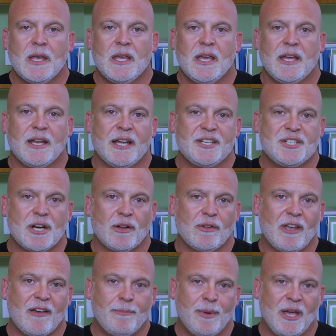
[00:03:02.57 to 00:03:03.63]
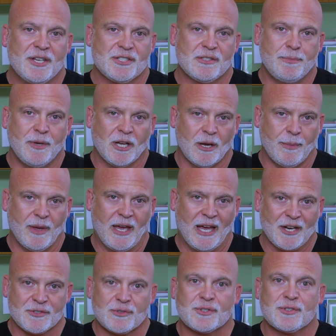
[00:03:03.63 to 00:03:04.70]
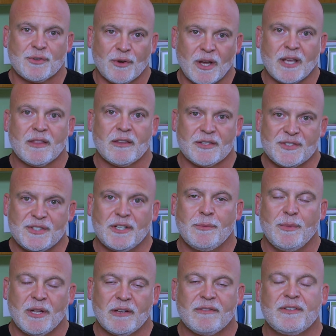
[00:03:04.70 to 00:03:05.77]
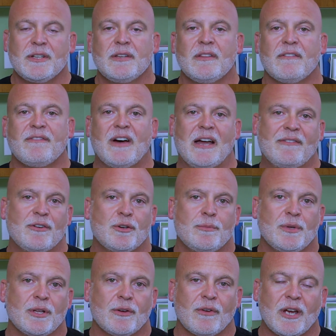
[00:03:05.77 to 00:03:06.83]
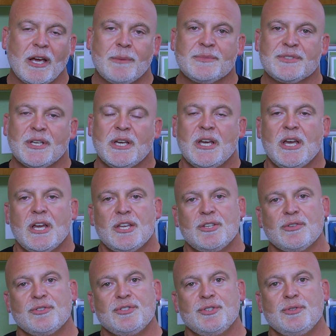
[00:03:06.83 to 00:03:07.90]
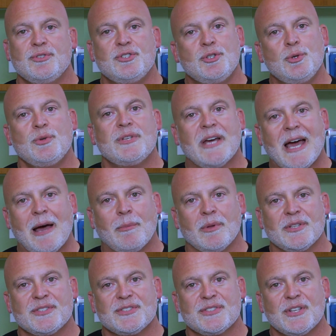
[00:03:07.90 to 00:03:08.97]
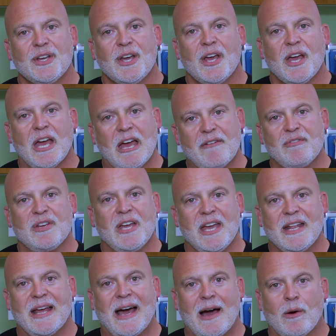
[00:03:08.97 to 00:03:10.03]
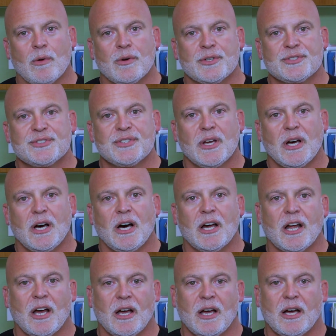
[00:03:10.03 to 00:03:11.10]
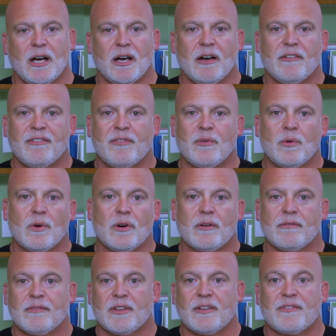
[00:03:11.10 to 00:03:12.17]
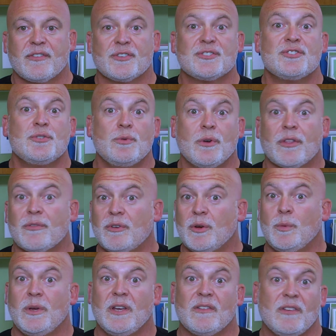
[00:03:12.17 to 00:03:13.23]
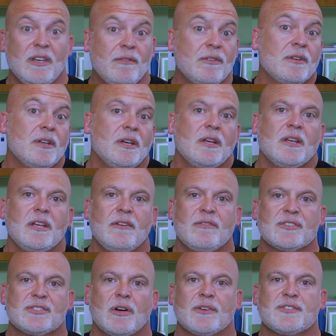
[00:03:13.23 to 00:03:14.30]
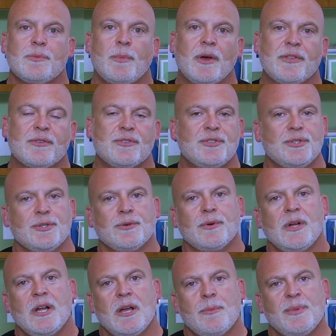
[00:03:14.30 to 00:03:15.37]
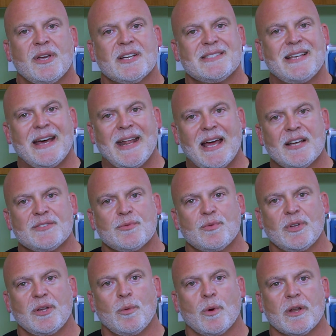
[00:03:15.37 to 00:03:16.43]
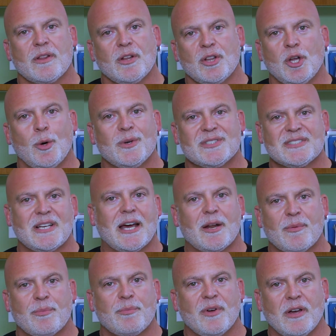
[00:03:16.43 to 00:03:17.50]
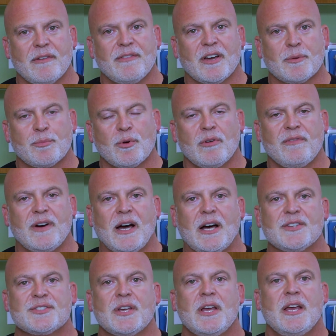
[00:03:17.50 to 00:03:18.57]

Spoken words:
and I generally have patients pick up extra strength acetaminophen, the 500 milligrams. You'll do 2 tablets every 8 hours for the first 2 to 3 weeks, even as long as a month or 2, because that has really one of the lowest side effect profiles.